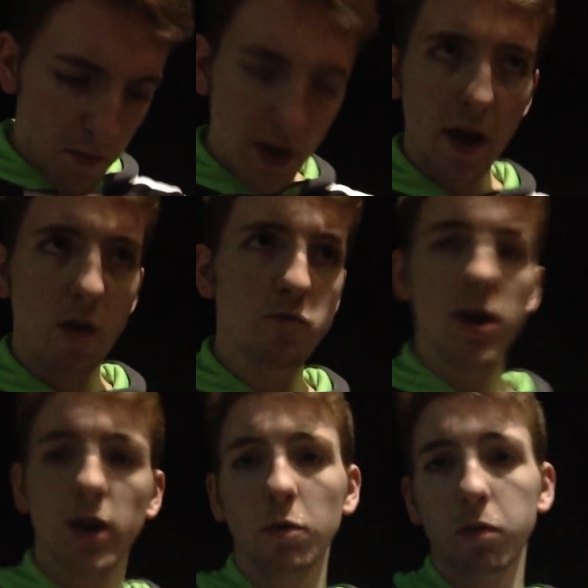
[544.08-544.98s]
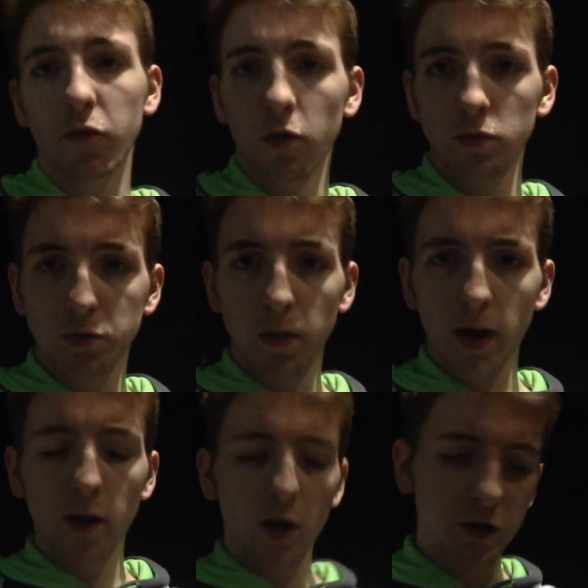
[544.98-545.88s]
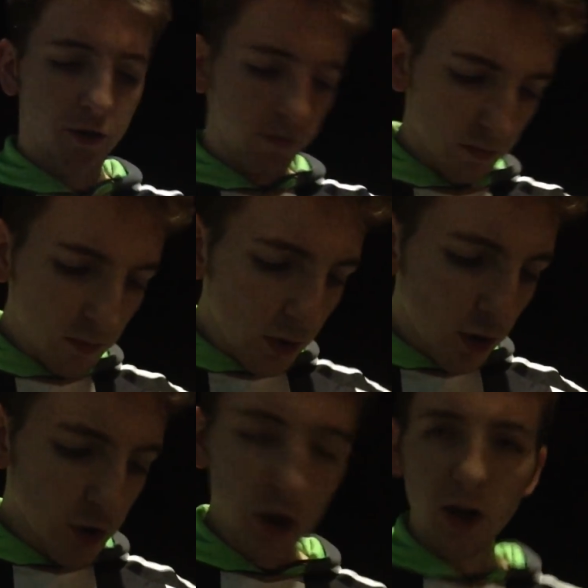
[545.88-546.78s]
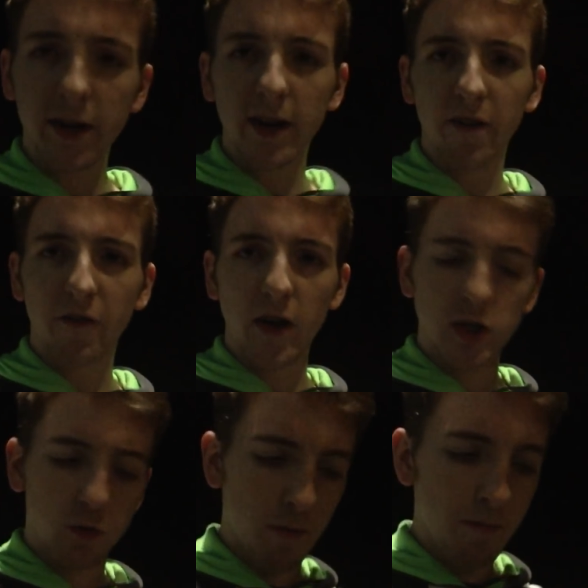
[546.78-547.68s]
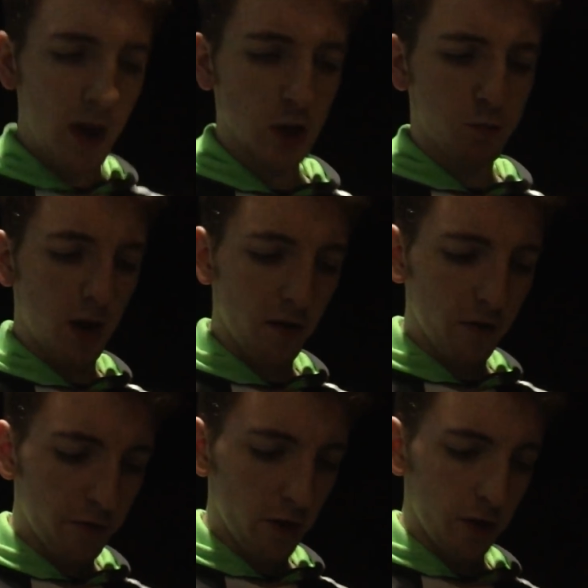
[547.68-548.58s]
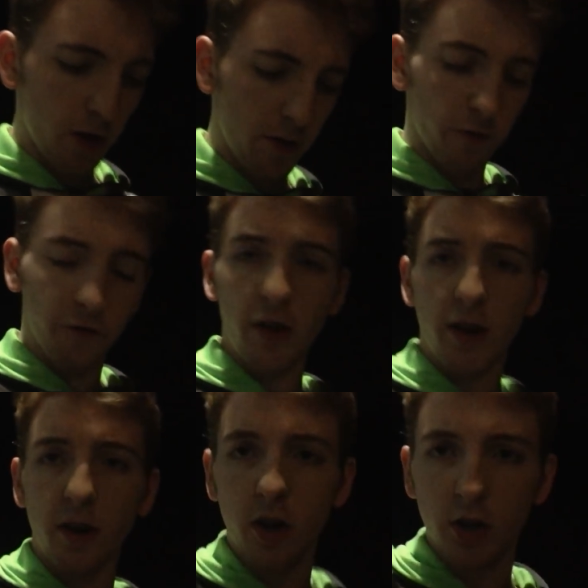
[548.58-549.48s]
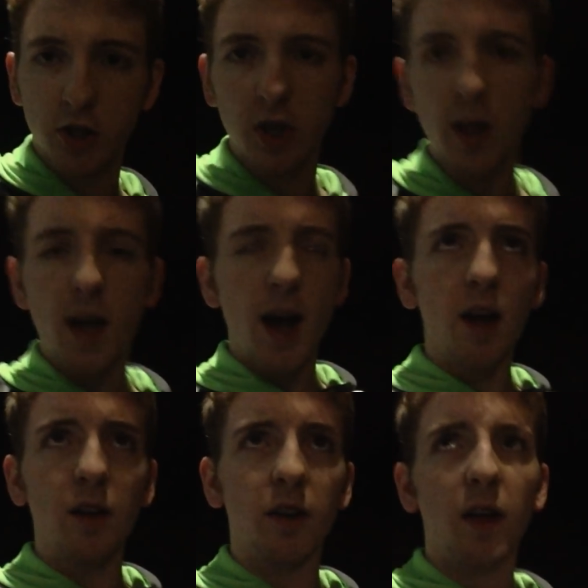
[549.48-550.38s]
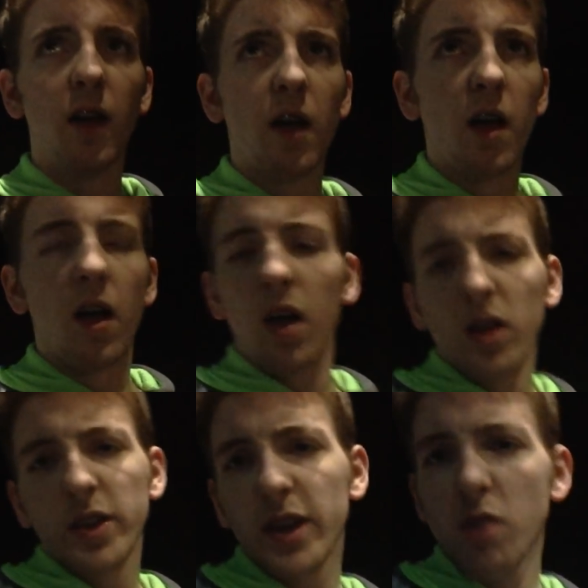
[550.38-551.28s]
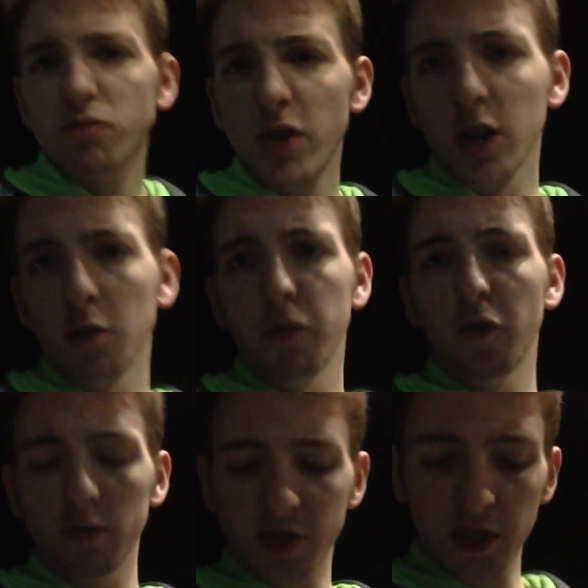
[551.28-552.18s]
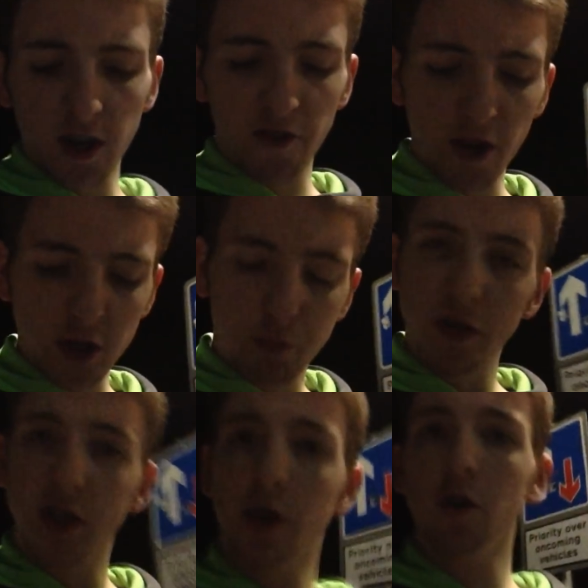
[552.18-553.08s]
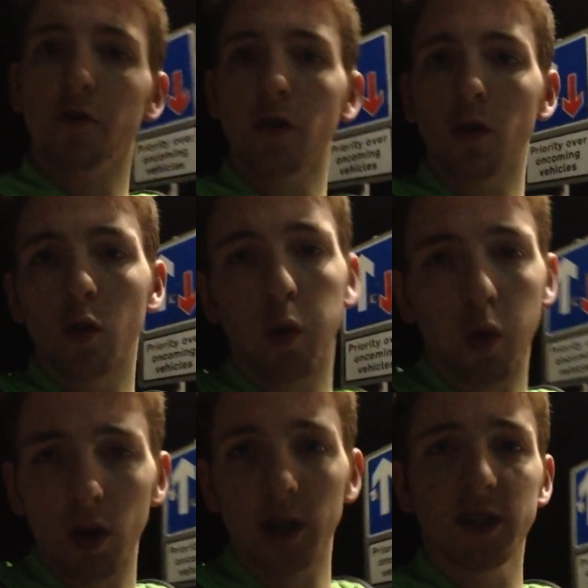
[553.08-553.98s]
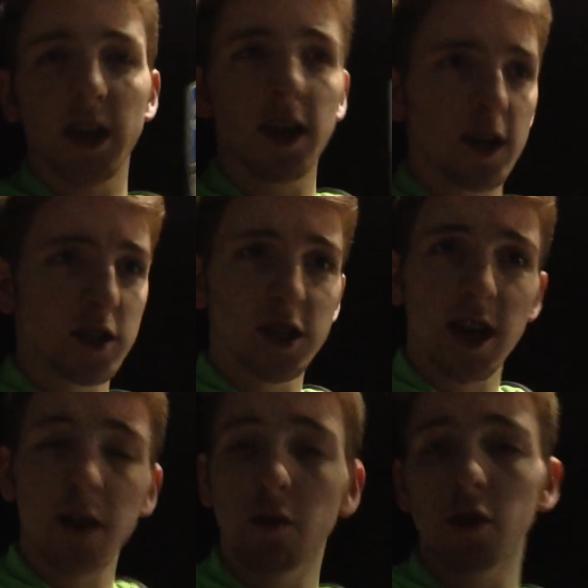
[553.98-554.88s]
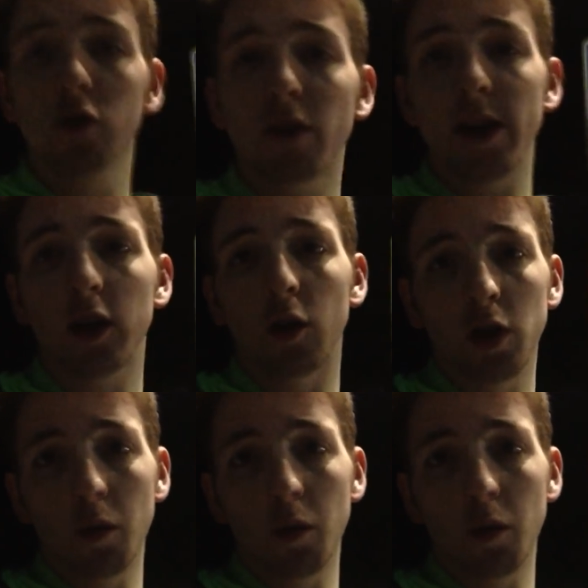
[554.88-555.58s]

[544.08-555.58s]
But yeah, a really good performance by Knott. Solid in defence. We matched Brentford for fitness and yeah, really good performance in the defence. Brisley and Duffy quality and Stead were a great goal.